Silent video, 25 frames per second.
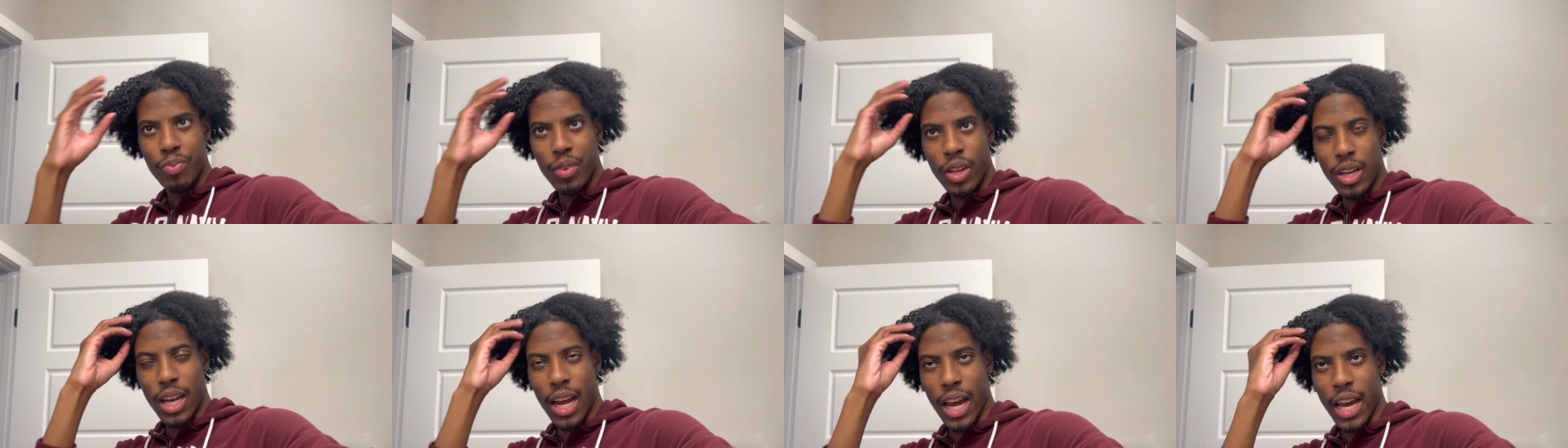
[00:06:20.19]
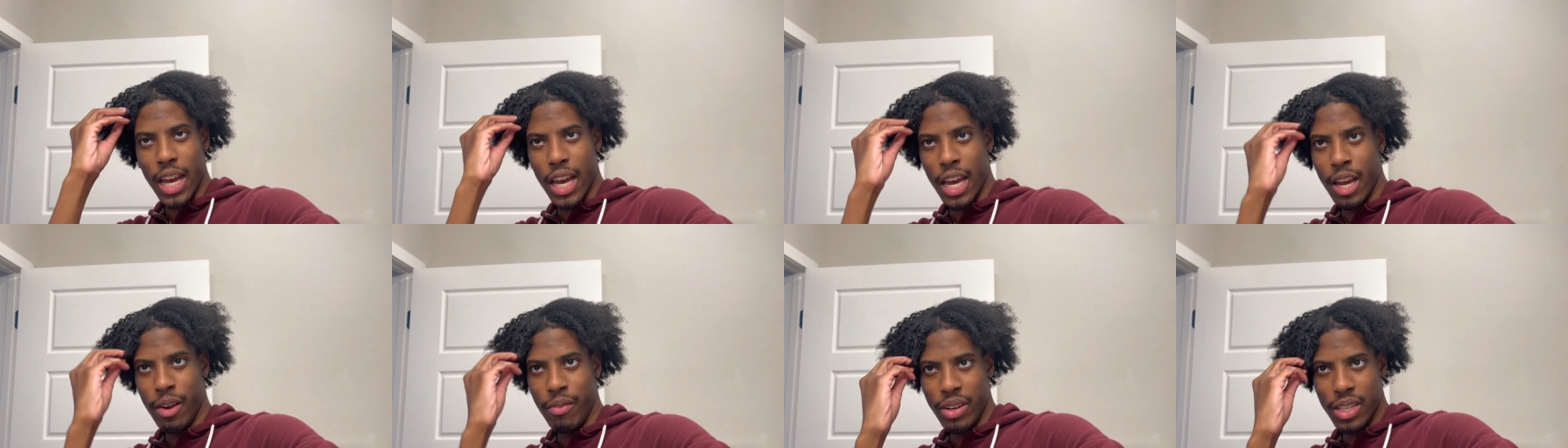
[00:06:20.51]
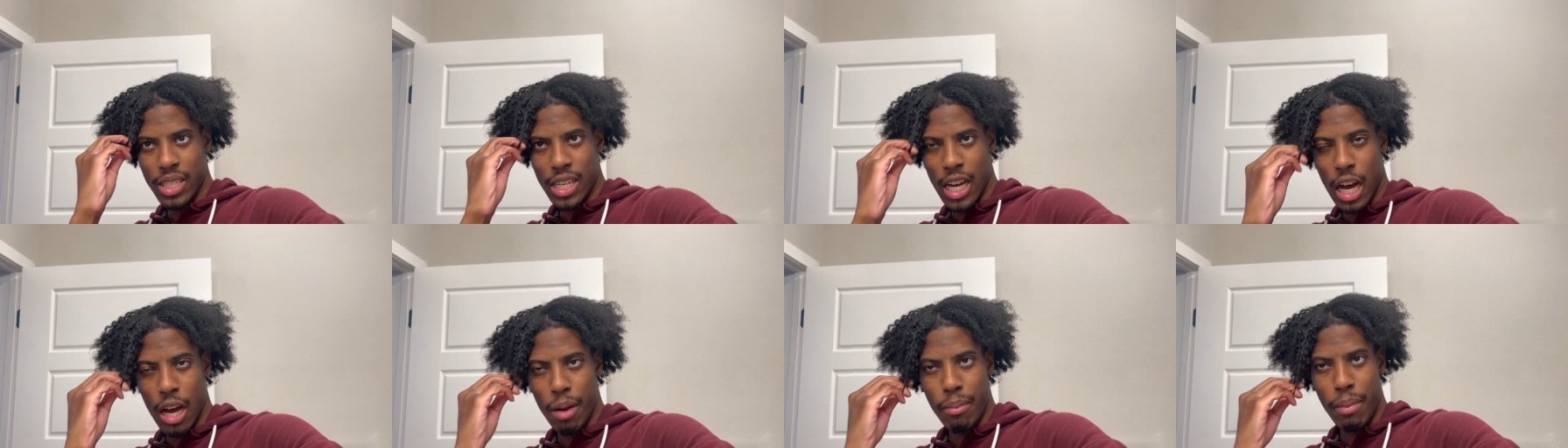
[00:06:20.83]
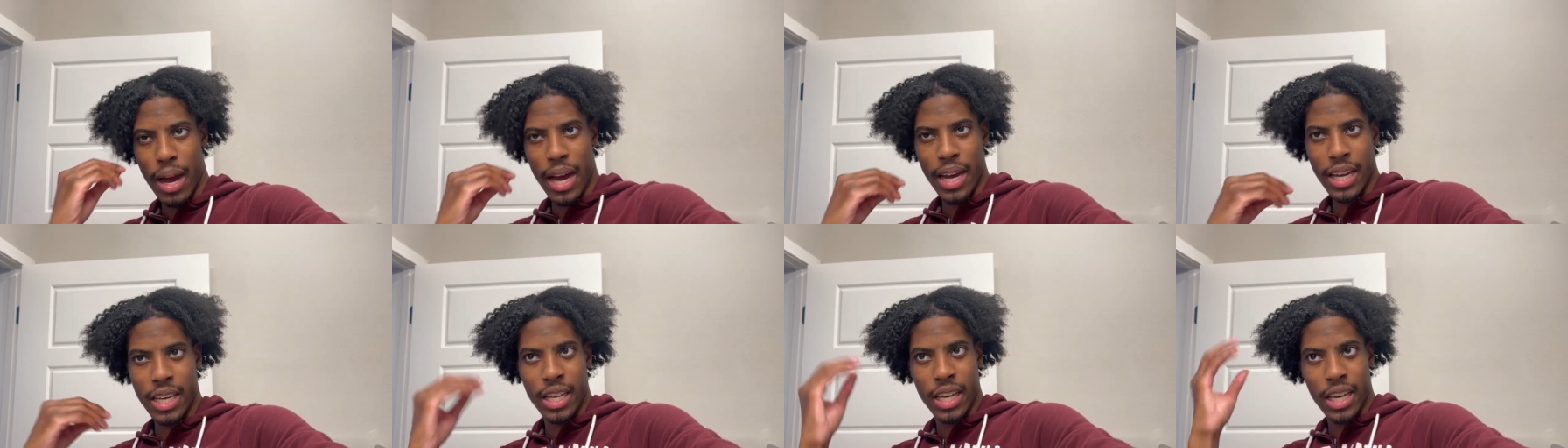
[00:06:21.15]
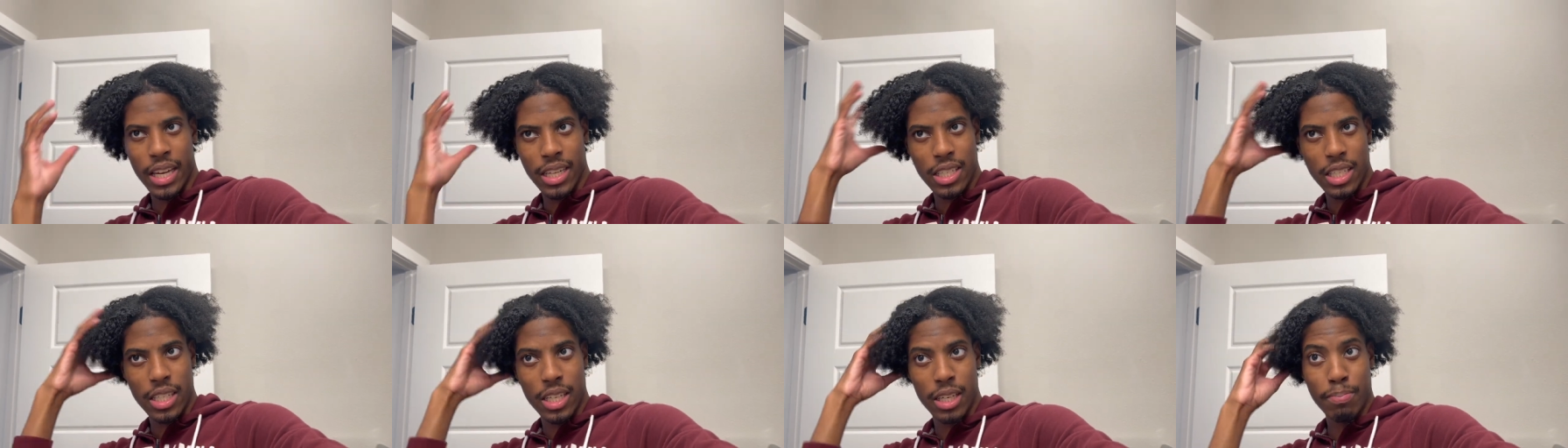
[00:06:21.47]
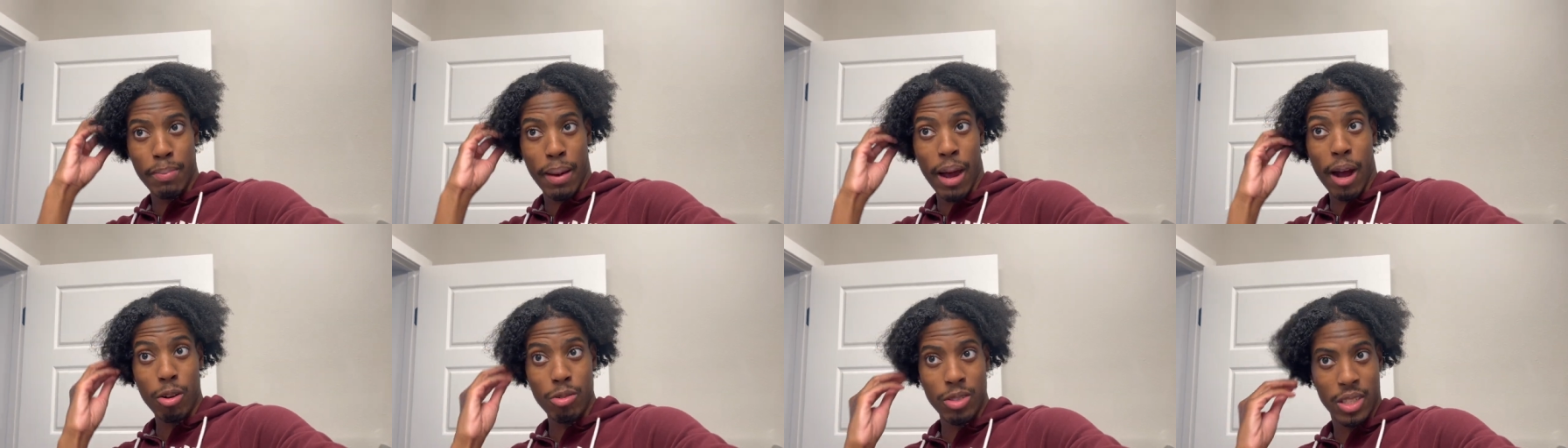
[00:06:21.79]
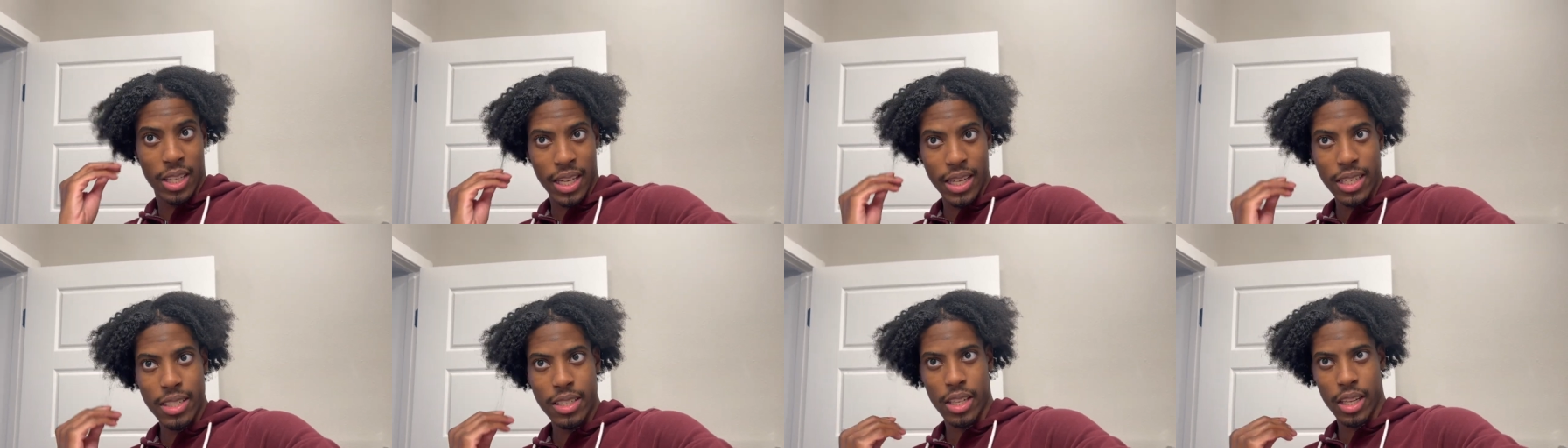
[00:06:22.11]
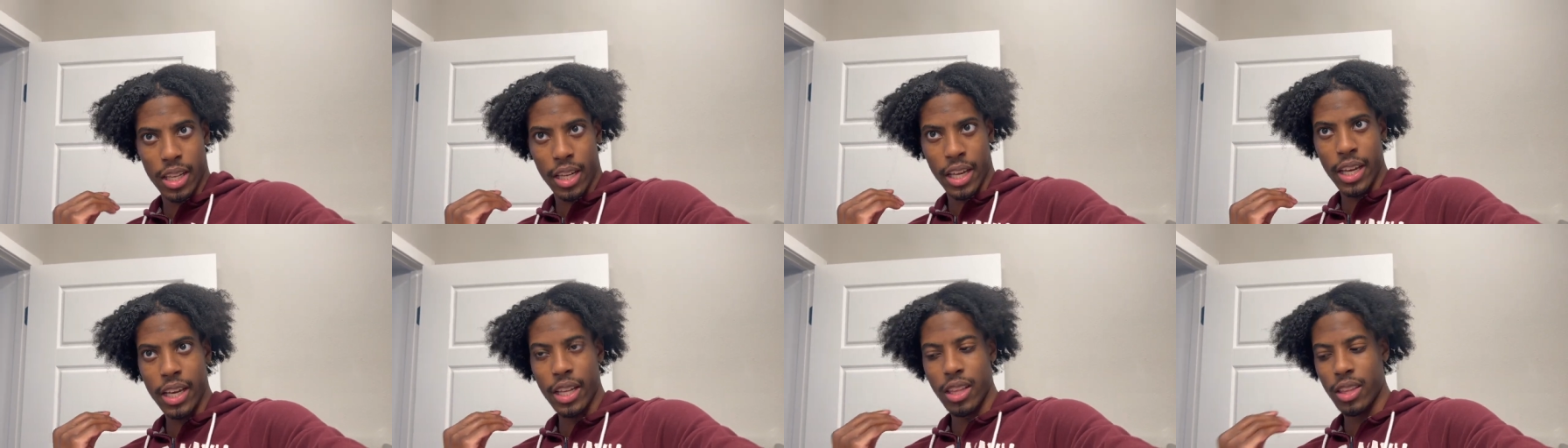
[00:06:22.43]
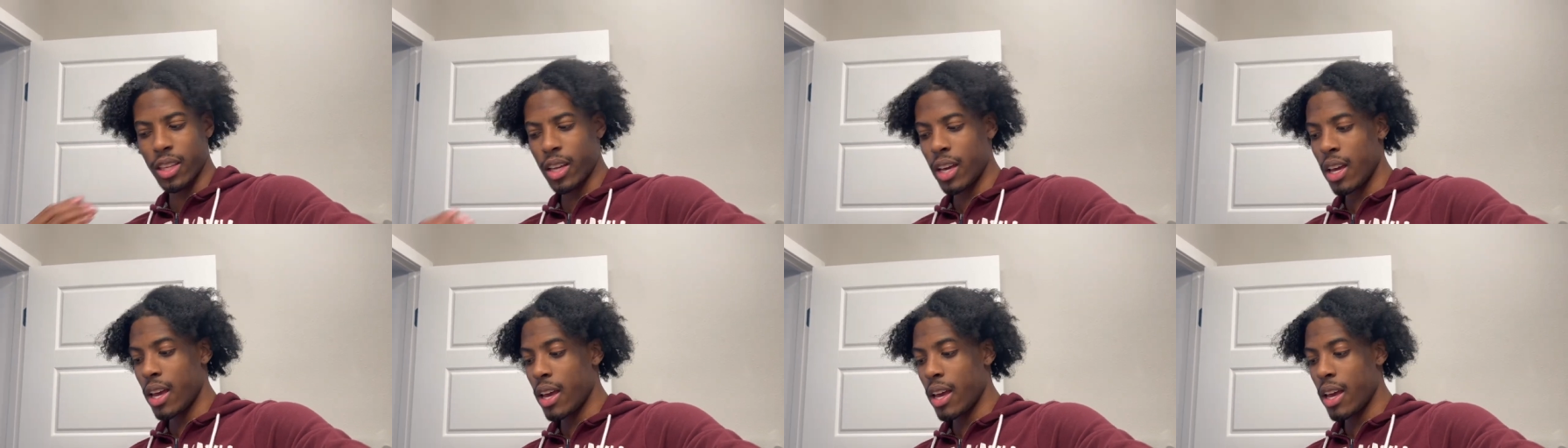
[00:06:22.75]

like every time I get to about this length,